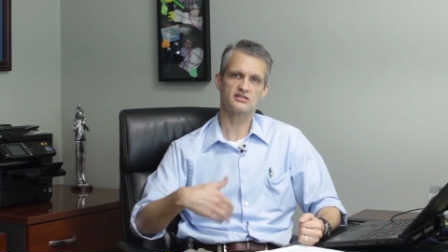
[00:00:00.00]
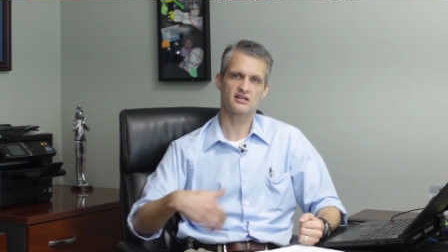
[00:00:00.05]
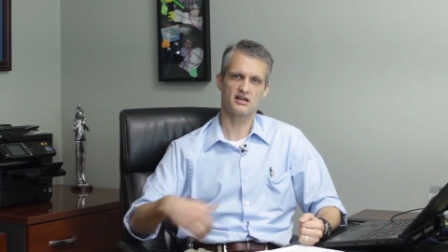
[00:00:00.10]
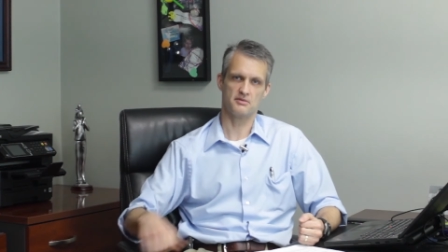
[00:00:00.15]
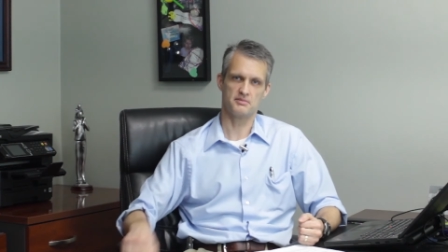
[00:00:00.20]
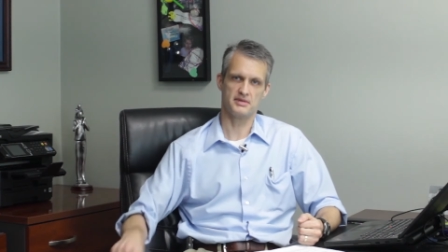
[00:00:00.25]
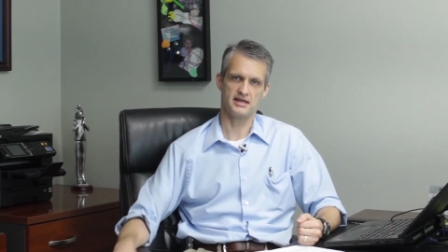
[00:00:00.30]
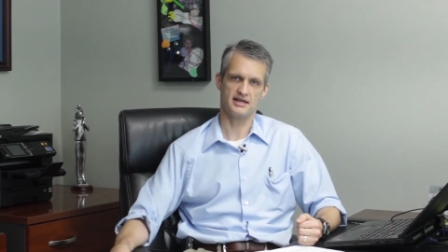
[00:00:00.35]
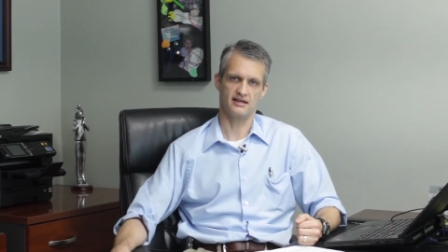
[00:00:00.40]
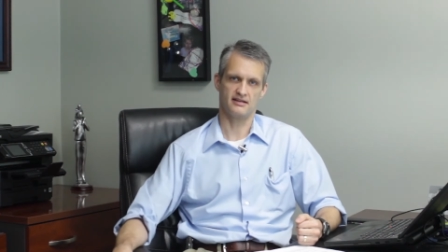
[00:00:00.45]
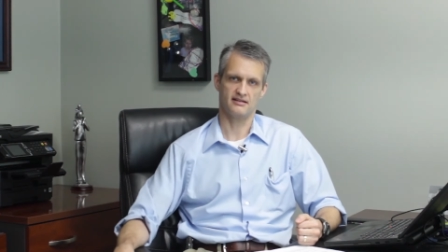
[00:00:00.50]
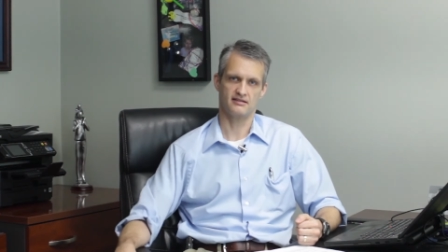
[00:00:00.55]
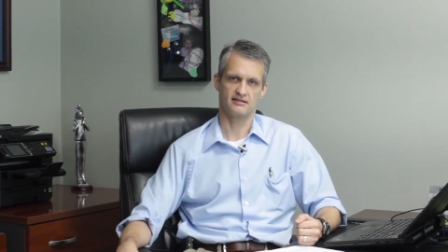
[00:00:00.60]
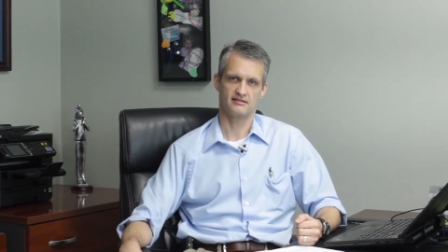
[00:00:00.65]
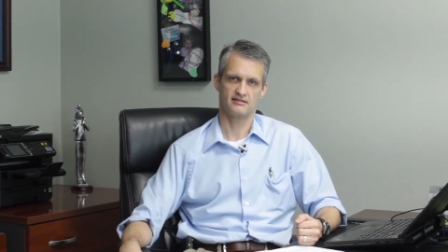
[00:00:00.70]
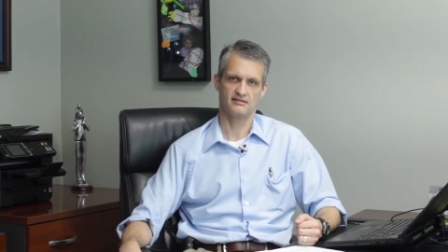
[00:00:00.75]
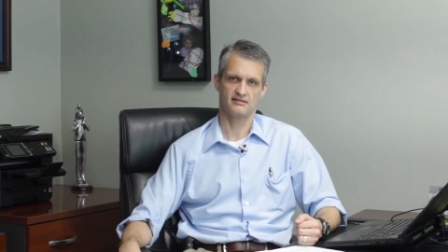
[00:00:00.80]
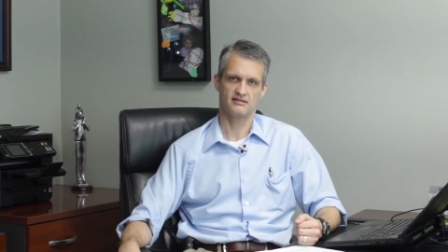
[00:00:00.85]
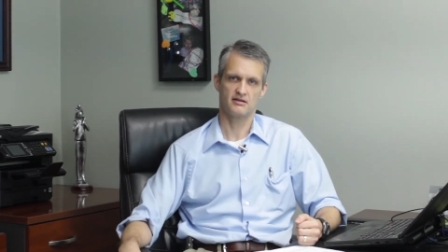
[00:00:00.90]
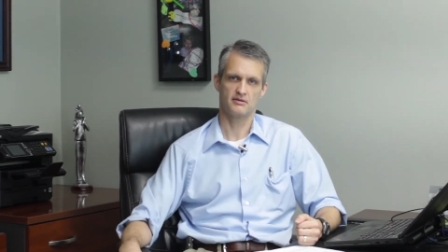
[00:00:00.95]
come in
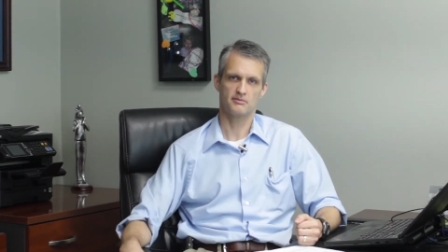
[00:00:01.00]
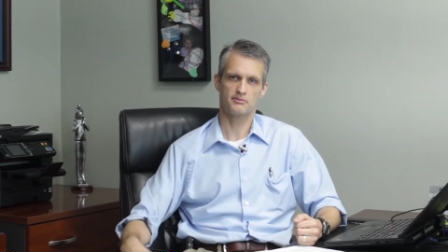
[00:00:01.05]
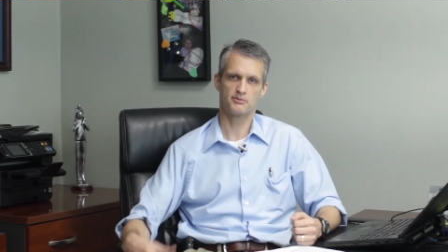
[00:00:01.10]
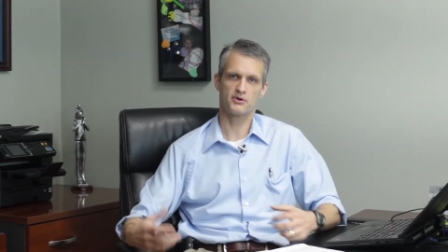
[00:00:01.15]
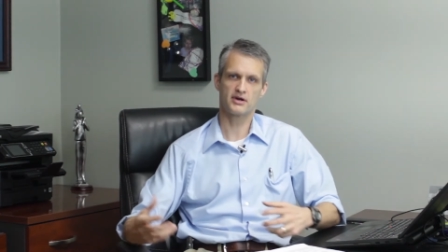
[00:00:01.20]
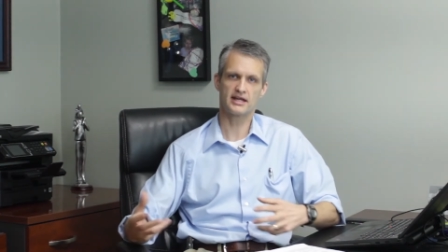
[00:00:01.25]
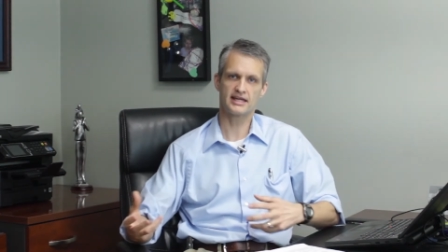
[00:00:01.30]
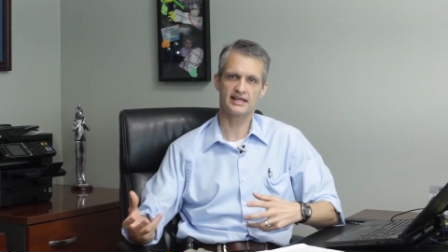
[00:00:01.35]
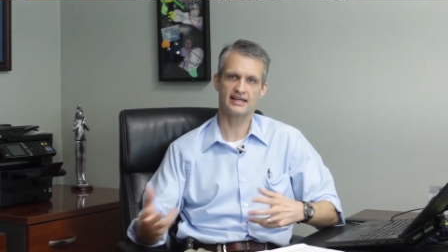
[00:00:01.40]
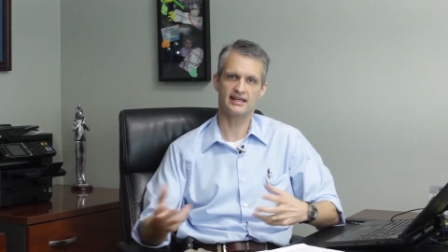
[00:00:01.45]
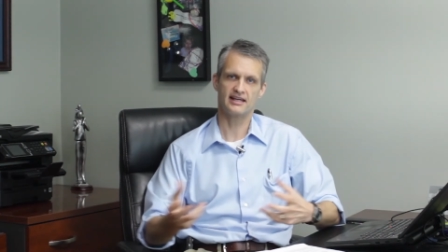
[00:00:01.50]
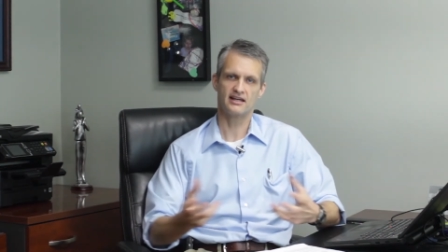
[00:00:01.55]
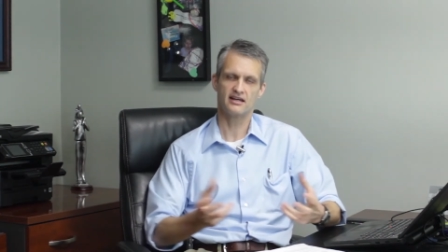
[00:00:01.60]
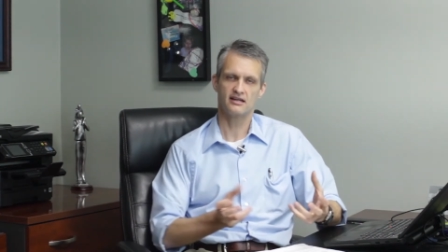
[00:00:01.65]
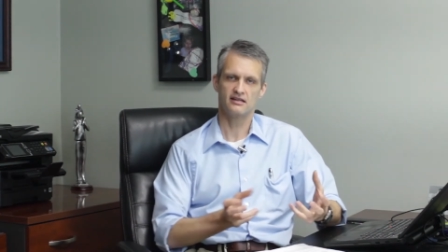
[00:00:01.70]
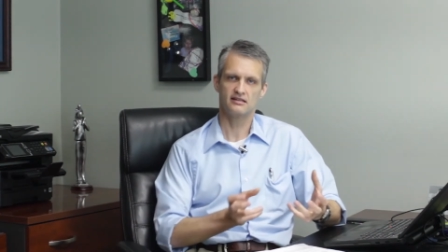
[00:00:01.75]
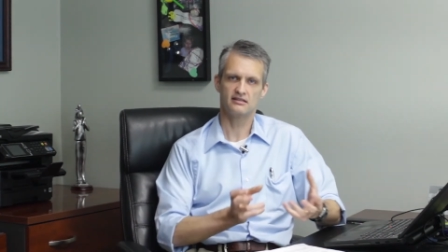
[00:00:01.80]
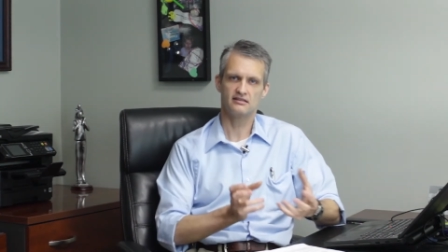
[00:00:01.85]
bringing